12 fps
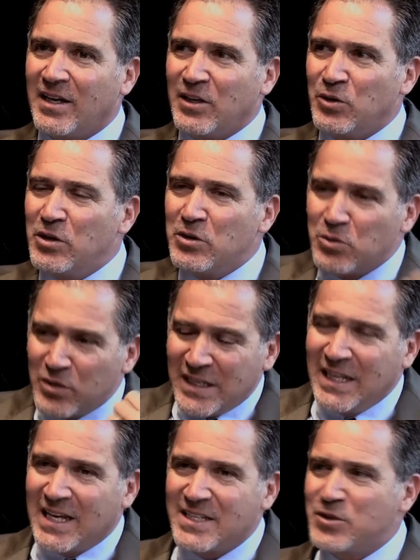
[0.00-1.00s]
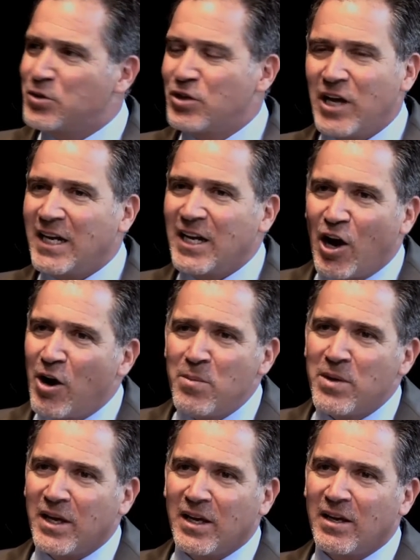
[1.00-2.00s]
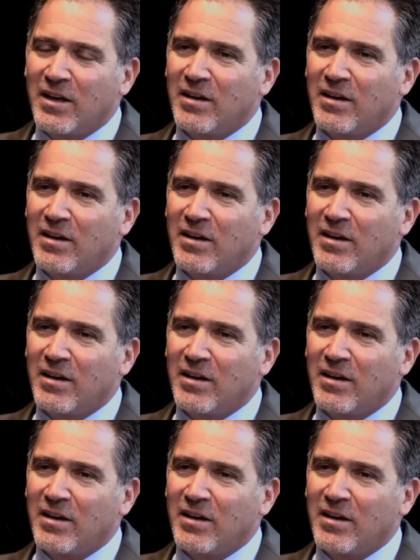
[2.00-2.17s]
You need to realize you're not an army.